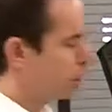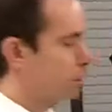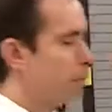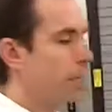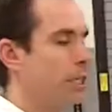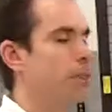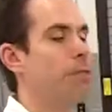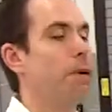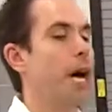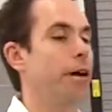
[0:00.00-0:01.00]
Speaking of
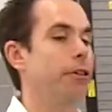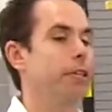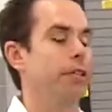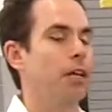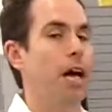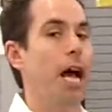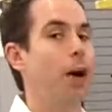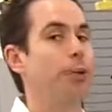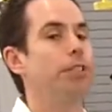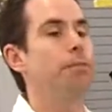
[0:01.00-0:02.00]
the battery,
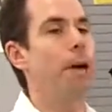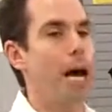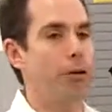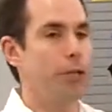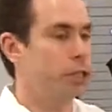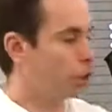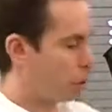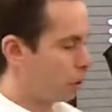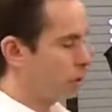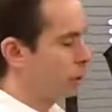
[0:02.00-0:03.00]
how is the battery
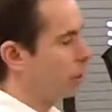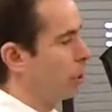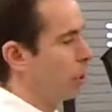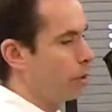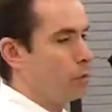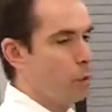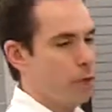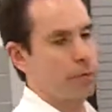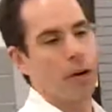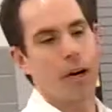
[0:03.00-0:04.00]
charged on
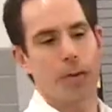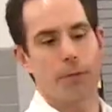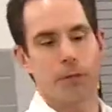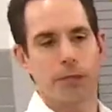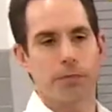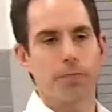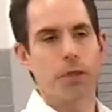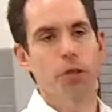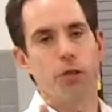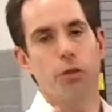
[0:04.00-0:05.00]
one of our hybrids?
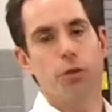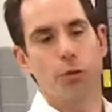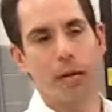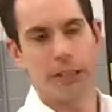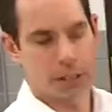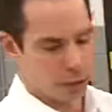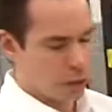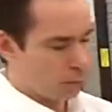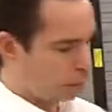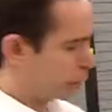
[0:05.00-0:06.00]
Two ways.
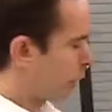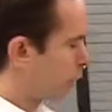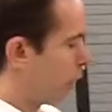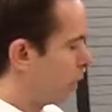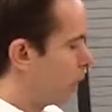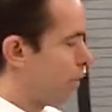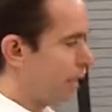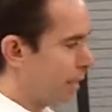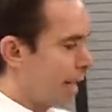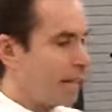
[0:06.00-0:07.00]
First of all,
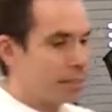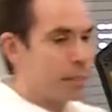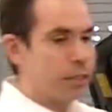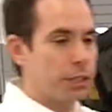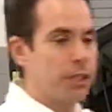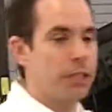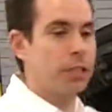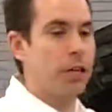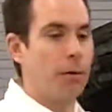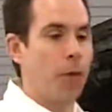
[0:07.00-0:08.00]
that gas engine
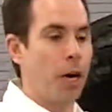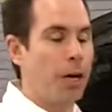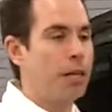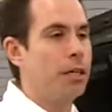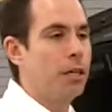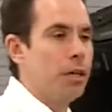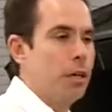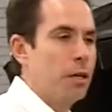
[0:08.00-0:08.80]
can come on,